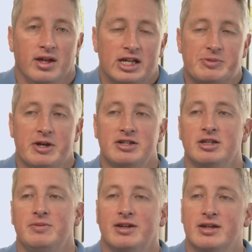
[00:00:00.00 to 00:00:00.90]

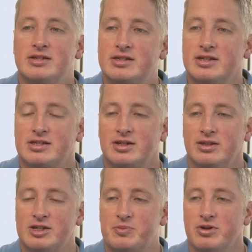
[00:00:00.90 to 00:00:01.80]
Especially because
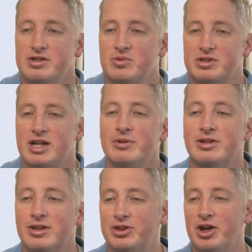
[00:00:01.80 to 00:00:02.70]
this person was coming
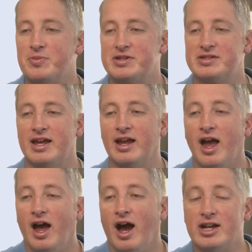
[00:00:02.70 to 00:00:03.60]
to the therapist saying,
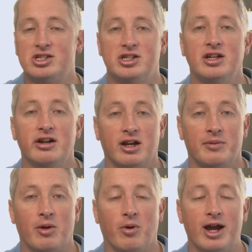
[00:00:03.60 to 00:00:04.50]
I cheated on
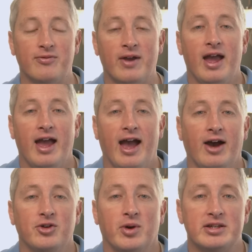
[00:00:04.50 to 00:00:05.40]
my wife,
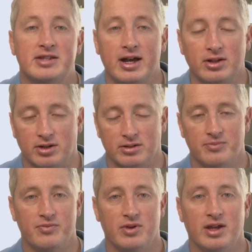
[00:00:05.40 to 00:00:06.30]
how do I tell her?
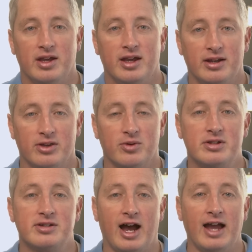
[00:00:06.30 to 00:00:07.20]
In other
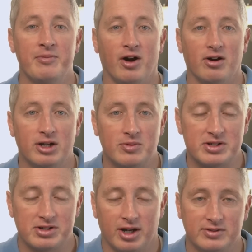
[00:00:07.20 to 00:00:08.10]
words, I'm already
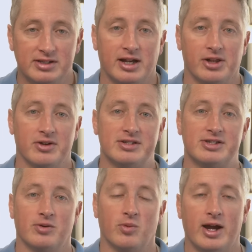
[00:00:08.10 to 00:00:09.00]
resolved to tell her. It's
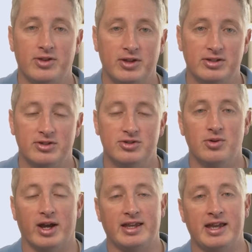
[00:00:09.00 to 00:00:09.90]
the right thing to
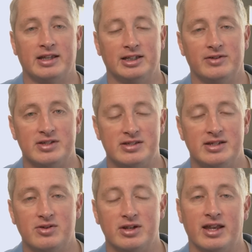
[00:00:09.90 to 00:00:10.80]
do. I can't live in
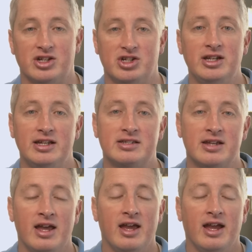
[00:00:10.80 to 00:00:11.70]
secret, and she needs
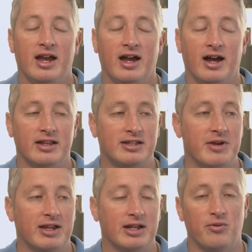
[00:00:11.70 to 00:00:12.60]
to
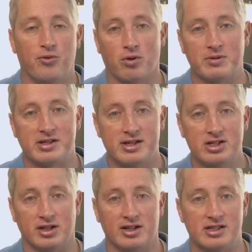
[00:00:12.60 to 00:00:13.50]
make an informed
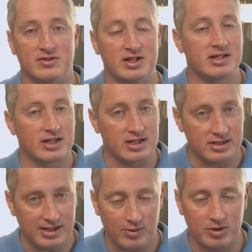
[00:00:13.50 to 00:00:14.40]
decision, because if she's going to
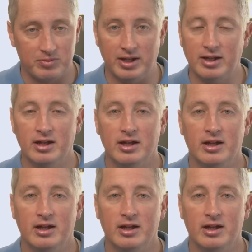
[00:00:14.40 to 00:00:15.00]
stay with me,